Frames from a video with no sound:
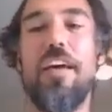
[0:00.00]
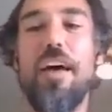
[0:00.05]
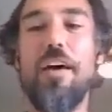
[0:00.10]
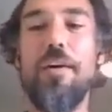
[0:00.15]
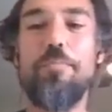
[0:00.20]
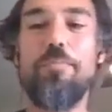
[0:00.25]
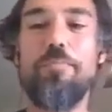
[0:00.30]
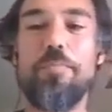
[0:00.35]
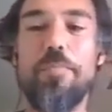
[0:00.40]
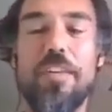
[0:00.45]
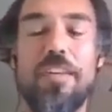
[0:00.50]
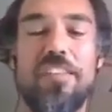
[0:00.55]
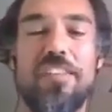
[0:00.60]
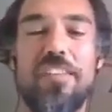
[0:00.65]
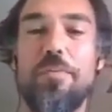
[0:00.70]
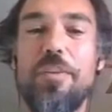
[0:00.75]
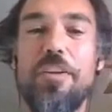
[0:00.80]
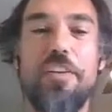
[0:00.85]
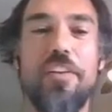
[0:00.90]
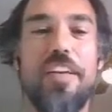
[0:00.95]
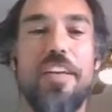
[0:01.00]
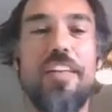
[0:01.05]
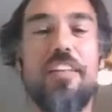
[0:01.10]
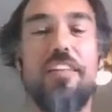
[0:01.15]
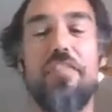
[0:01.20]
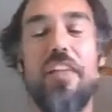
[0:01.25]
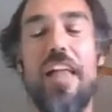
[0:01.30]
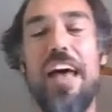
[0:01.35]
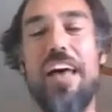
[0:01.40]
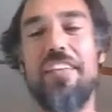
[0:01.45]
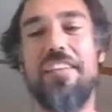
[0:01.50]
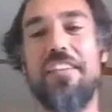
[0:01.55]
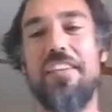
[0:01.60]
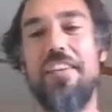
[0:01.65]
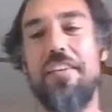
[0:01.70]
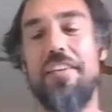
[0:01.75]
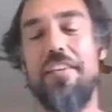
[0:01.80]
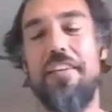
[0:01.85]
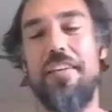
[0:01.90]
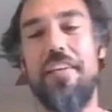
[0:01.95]
Um, similarly, in the
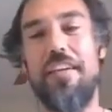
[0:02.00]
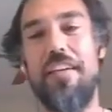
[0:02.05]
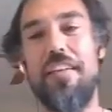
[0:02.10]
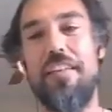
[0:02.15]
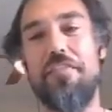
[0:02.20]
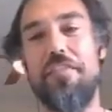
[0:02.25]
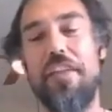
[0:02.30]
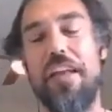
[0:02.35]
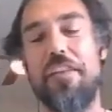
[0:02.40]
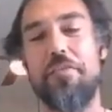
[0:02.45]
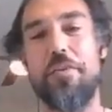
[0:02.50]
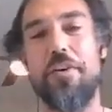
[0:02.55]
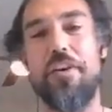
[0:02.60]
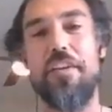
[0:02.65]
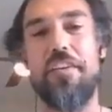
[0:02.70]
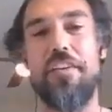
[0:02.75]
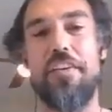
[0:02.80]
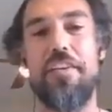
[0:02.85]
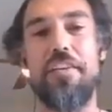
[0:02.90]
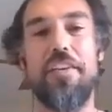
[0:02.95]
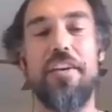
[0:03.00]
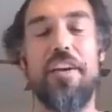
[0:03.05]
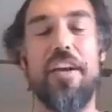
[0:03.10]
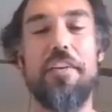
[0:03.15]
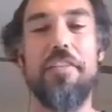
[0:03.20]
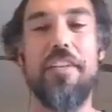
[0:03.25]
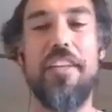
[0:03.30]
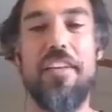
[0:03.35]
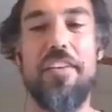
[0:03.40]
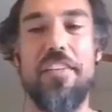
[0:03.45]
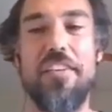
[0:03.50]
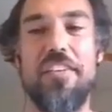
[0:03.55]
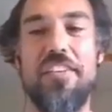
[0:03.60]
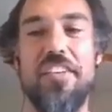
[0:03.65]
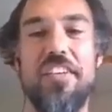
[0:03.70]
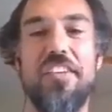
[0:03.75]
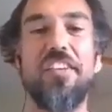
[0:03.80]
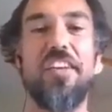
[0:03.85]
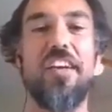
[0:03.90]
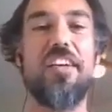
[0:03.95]
Flask, you're in the Flask world, you're you're not really using
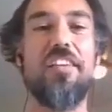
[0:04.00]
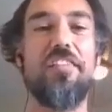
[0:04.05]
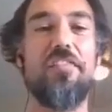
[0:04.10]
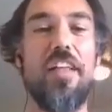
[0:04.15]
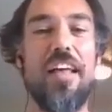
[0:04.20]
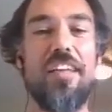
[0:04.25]
Jinja.